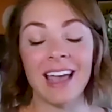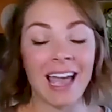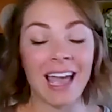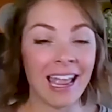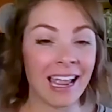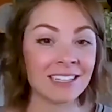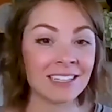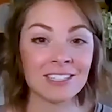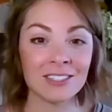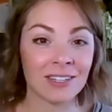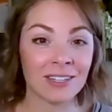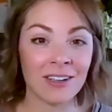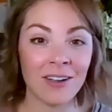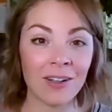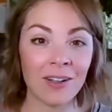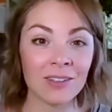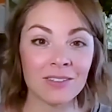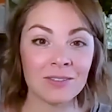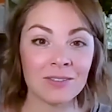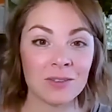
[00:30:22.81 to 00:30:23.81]
answering
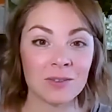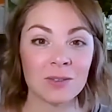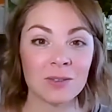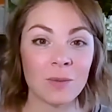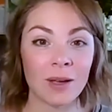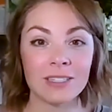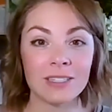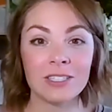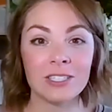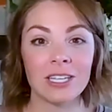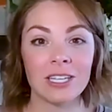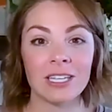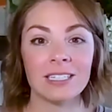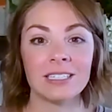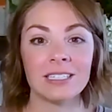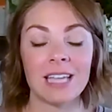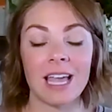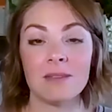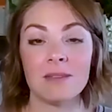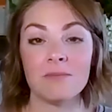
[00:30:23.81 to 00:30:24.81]
all of those
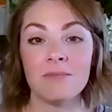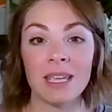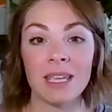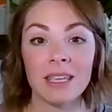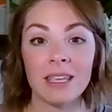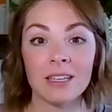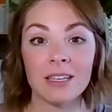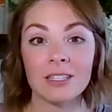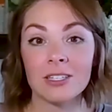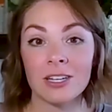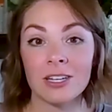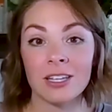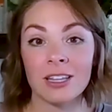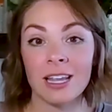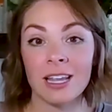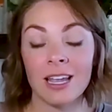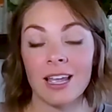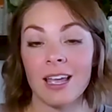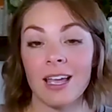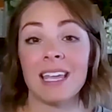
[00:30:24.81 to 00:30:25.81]
questions and making sure that